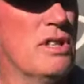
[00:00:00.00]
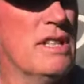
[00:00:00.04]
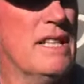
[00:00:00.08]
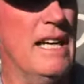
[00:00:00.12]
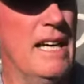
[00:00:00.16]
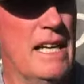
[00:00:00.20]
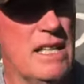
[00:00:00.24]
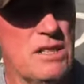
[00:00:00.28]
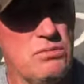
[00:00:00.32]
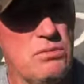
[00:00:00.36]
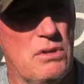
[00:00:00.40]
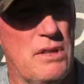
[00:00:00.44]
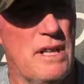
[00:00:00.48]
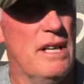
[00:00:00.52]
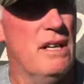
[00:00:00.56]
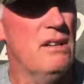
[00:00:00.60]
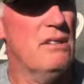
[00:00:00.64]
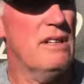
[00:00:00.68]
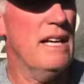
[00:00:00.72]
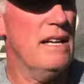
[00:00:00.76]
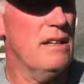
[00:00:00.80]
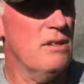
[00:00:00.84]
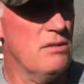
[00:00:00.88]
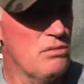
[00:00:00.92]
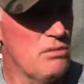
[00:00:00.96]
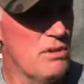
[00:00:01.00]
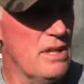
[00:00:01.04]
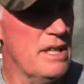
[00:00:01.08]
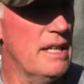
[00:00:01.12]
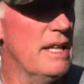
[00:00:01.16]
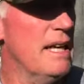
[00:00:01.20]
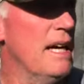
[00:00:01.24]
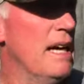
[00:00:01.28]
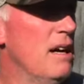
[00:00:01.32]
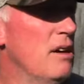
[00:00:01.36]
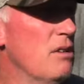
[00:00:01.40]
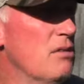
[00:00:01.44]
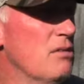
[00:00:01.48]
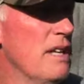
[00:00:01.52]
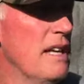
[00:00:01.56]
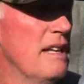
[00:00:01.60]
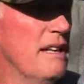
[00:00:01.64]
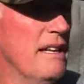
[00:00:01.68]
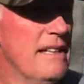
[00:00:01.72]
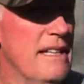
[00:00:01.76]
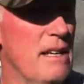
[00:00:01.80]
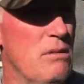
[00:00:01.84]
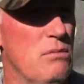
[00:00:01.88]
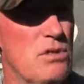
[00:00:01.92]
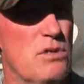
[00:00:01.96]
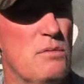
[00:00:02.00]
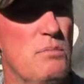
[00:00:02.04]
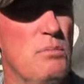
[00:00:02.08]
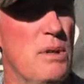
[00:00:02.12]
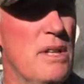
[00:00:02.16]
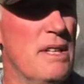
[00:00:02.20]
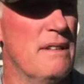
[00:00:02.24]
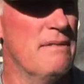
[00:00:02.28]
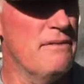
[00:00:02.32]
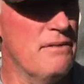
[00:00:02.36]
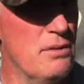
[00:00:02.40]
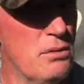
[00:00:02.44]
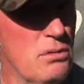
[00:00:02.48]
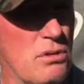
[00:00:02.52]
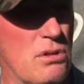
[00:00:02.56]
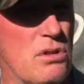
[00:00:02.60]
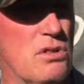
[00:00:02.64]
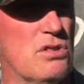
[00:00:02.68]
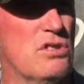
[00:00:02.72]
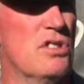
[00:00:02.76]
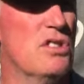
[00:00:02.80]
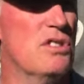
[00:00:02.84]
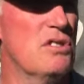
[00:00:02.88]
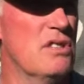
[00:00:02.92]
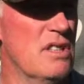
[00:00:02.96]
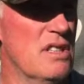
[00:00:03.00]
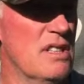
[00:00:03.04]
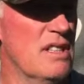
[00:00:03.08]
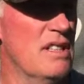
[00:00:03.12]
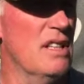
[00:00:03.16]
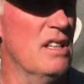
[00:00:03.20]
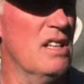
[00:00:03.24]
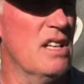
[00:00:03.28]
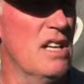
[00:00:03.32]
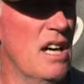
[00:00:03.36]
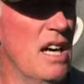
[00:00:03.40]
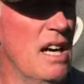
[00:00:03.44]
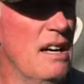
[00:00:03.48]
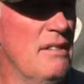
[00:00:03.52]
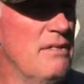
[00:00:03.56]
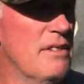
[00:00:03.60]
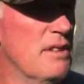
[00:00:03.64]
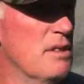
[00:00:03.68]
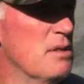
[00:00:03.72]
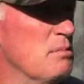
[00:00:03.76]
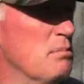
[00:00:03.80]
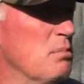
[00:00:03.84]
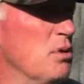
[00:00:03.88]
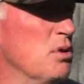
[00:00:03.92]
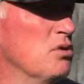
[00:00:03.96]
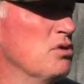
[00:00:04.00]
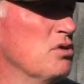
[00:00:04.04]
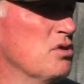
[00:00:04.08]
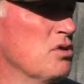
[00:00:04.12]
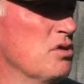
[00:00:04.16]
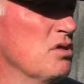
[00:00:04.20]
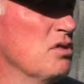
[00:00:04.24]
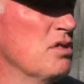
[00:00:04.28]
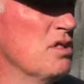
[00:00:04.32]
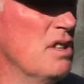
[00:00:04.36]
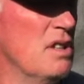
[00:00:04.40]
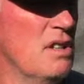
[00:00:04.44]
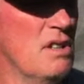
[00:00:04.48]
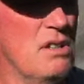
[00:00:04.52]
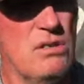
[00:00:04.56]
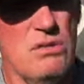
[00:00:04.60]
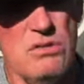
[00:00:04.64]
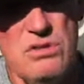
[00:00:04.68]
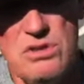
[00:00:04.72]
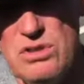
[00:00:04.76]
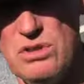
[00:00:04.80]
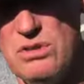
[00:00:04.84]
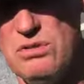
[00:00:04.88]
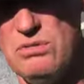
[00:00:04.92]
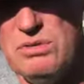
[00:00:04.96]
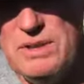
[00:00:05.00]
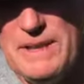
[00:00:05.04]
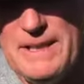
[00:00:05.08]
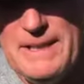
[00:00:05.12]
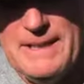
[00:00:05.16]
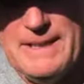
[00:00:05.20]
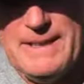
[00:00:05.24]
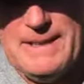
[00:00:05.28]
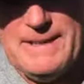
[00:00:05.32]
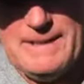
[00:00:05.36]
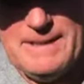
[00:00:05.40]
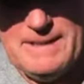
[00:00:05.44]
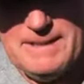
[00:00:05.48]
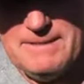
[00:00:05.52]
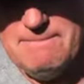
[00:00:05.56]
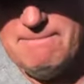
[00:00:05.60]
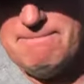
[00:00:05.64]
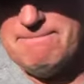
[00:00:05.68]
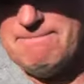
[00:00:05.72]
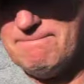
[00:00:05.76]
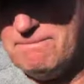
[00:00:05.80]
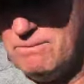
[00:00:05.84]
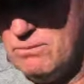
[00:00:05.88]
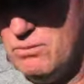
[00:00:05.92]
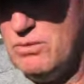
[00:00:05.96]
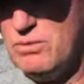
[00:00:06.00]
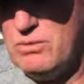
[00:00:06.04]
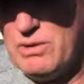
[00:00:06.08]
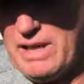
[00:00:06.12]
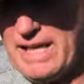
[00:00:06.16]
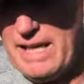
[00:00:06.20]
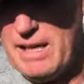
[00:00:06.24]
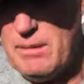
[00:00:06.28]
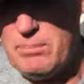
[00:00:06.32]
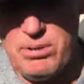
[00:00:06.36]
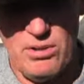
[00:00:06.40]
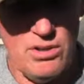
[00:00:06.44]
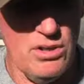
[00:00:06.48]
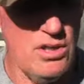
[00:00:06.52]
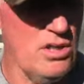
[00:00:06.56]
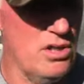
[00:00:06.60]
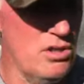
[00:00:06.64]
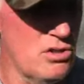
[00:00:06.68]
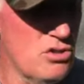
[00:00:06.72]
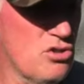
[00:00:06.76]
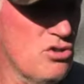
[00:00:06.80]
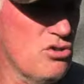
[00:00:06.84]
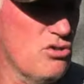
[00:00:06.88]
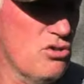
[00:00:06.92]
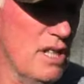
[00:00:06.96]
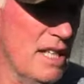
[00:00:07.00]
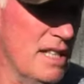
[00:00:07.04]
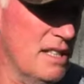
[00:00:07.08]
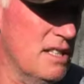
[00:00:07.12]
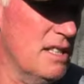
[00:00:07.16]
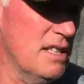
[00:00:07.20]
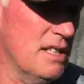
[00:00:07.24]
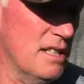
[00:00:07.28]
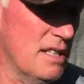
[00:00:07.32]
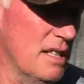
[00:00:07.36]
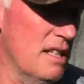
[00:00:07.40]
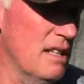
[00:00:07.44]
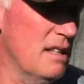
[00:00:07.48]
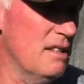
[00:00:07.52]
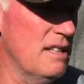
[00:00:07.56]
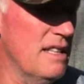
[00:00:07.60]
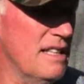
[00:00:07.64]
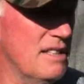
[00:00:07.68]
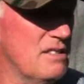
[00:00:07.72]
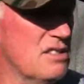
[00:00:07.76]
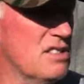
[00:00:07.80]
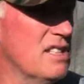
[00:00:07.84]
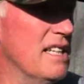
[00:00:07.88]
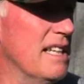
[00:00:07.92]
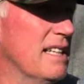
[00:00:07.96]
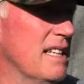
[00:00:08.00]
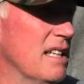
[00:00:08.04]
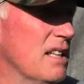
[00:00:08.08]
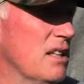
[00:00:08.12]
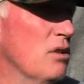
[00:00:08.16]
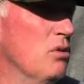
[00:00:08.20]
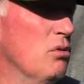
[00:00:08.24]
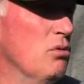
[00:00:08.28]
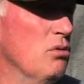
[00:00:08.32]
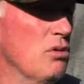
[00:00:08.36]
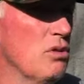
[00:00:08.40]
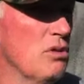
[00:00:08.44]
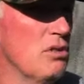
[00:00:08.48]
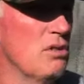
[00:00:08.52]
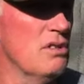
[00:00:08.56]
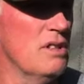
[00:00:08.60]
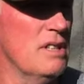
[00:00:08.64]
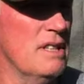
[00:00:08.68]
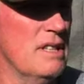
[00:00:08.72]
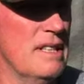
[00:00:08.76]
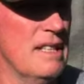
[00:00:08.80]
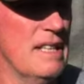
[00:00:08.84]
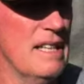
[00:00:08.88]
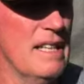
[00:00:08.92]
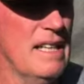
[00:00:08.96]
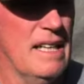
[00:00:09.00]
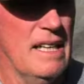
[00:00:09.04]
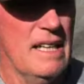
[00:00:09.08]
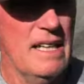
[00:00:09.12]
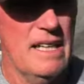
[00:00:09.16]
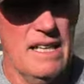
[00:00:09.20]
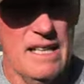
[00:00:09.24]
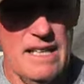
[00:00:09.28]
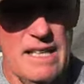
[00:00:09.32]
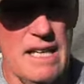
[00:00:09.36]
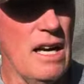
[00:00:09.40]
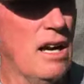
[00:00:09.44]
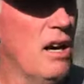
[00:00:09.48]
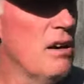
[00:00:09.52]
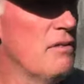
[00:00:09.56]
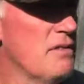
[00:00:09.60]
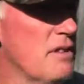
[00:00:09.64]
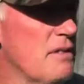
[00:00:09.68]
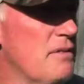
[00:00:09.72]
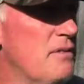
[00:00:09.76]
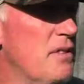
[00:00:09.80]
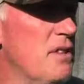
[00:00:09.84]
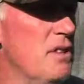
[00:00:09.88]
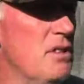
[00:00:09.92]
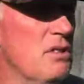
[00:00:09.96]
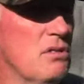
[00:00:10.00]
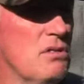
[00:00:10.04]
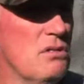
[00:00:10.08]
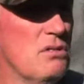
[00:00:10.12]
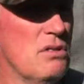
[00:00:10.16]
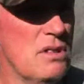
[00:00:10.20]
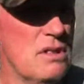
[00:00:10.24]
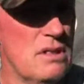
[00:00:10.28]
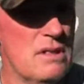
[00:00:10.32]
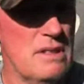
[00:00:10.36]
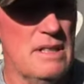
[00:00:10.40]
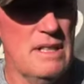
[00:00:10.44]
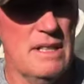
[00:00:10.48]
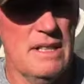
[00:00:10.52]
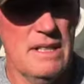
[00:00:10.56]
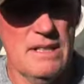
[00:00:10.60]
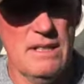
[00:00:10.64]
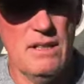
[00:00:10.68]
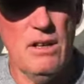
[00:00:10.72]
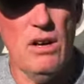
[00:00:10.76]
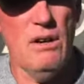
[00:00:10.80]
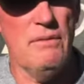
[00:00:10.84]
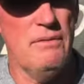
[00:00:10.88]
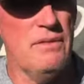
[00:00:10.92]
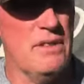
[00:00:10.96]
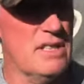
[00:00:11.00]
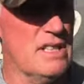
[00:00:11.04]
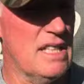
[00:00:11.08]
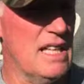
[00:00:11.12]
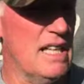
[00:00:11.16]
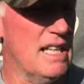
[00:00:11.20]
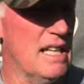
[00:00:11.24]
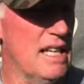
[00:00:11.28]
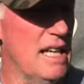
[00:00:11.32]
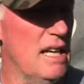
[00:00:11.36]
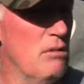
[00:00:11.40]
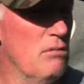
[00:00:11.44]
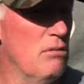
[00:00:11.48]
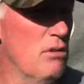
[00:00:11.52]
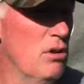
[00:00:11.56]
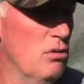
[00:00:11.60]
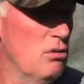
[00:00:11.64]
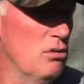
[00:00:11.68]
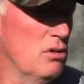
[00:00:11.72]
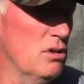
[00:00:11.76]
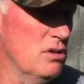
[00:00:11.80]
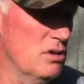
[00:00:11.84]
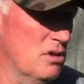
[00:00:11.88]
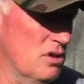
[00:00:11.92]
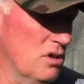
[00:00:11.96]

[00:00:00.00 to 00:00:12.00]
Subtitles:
The guys went out, got a 3-and-out. I think that was big for us, just a confidence booster, you know. So we had a pretty good stretch in there in the second quarter and got off the field, and the offense kind of got rolling.